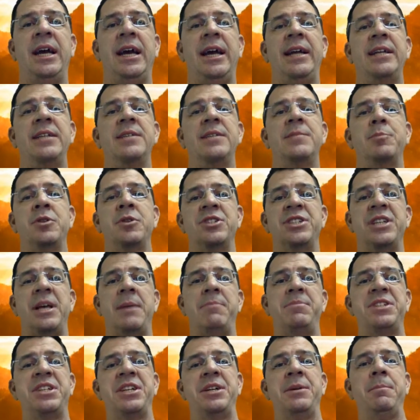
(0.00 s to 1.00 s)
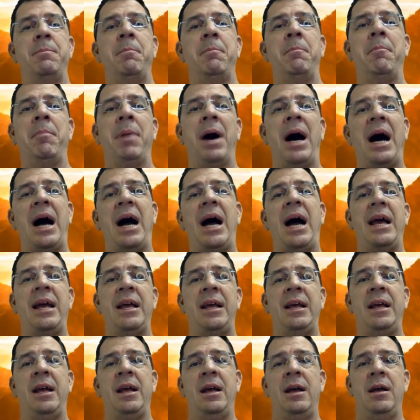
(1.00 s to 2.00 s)
and its perception
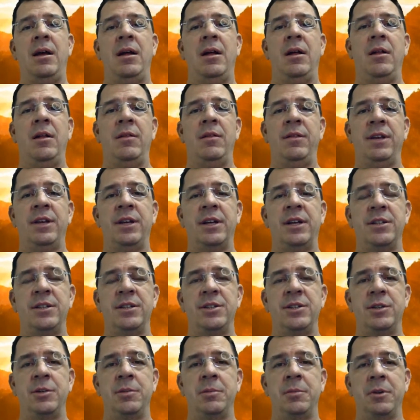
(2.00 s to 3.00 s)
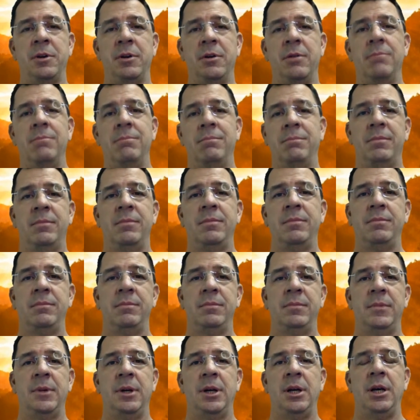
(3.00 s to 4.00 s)
by the consumer
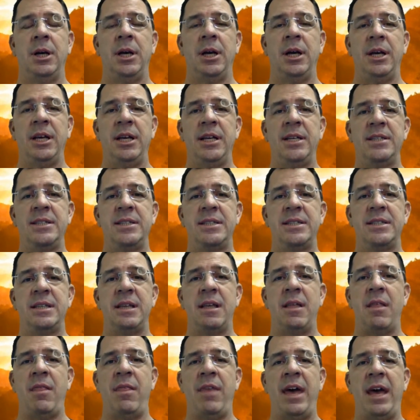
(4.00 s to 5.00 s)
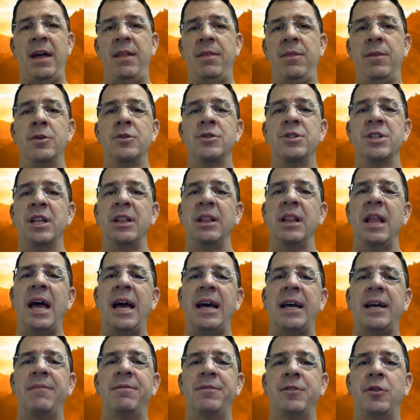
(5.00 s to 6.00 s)
is that there's a
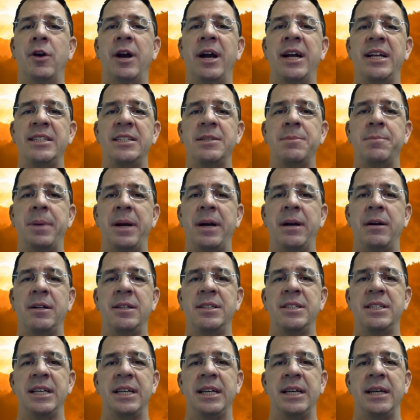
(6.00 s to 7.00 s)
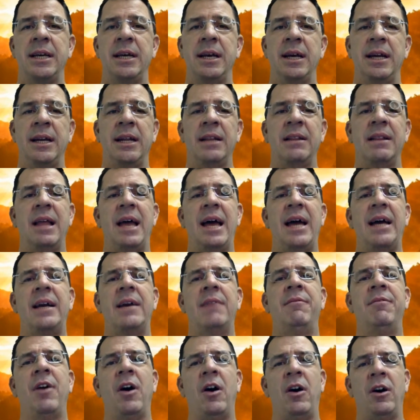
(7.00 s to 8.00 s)
lack of transparency and a lack
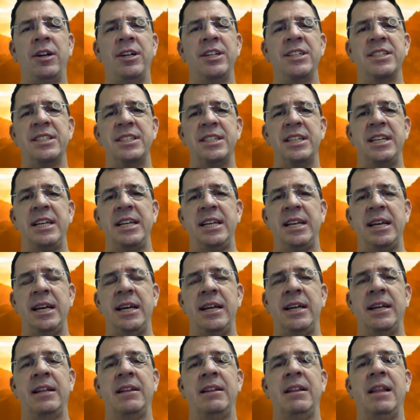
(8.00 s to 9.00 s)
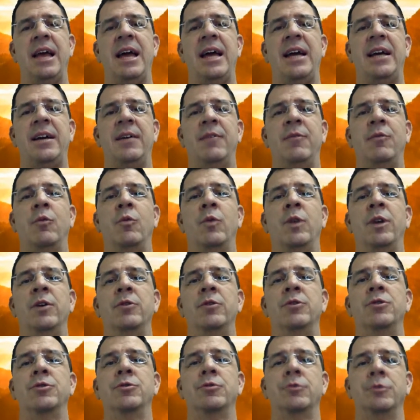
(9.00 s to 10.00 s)
of honesty and a lack of
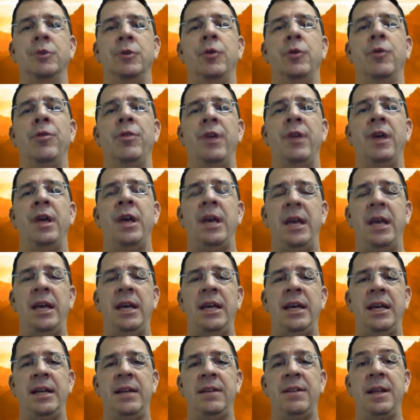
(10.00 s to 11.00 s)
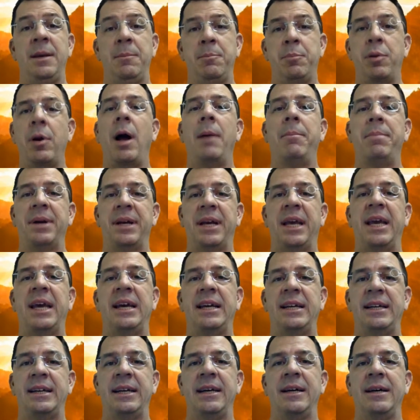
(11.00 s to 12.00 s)
real truth in the
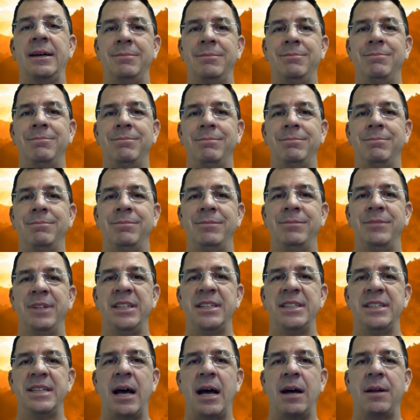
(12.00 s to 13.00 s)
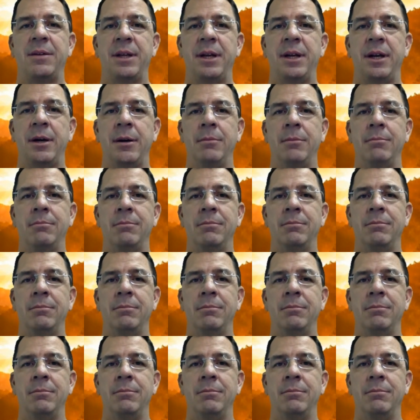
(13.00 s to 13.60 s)
propaganda that's out there.